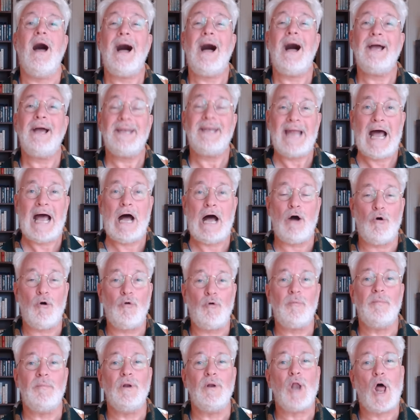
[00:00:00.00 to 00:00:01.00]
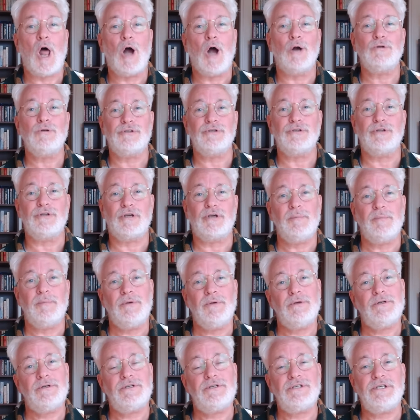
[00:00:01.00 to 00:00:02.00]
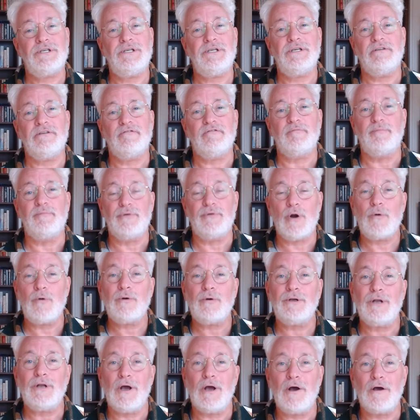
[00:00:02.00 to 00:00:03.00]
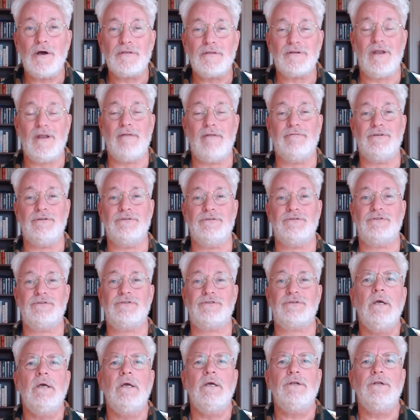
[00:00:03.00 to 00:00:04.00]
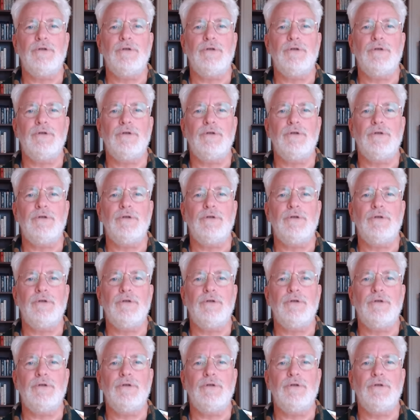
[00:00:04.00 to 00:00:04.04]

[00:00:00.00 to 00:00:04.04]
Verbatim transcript: I now belong to the community of broken earth lovers.